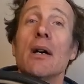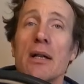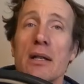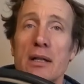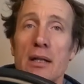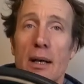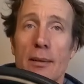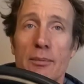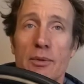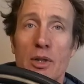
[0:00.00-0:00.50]

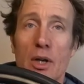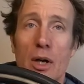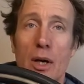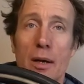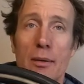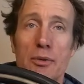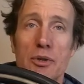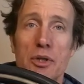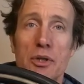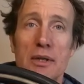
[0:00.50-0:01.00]

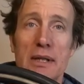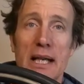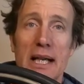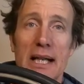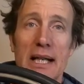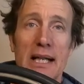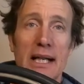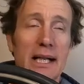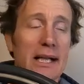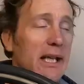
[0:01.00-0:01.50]
Sometimes you
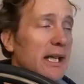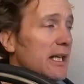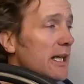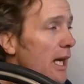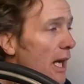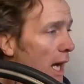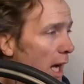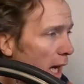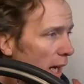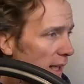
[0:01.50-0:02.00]
get
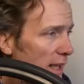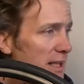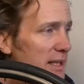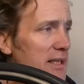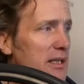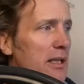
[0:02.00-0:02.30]
lucky, and it